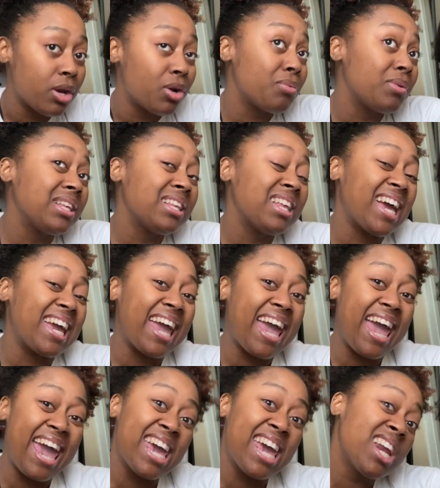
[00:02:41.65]
or really like
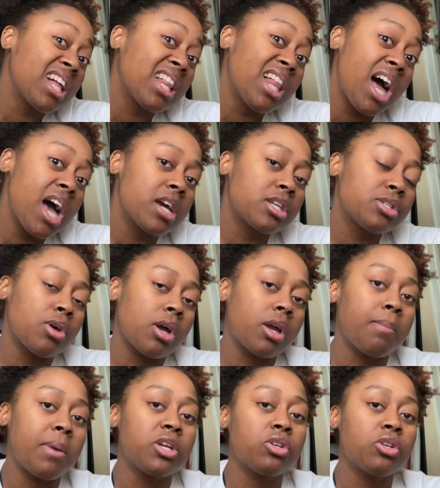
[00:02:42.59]
8 o'clock, so I
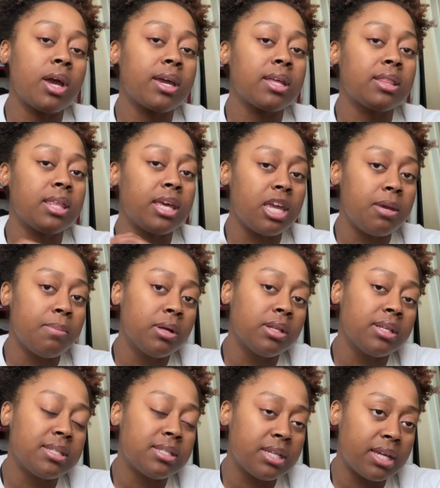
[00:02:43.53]
can make sure I get the email
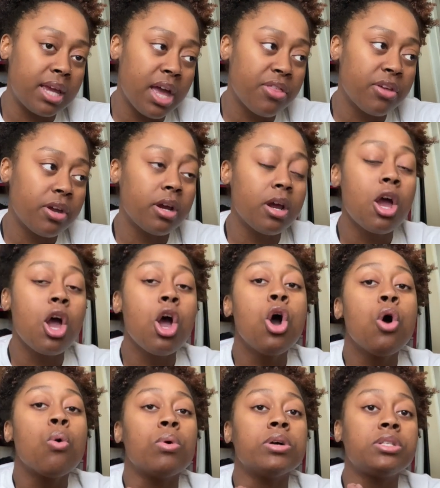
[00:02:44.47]
list together.
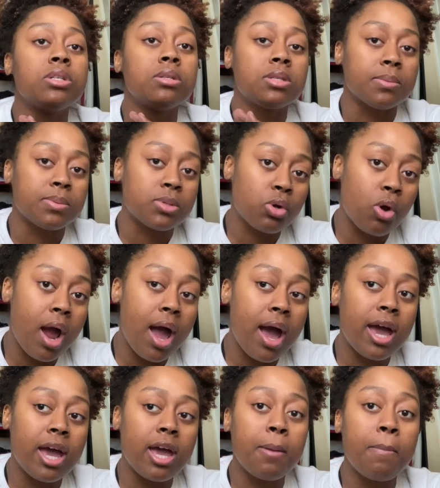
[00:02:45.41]
Once you
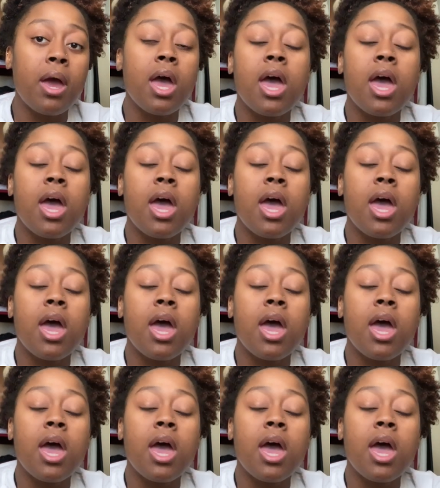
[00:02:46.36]
subscribe,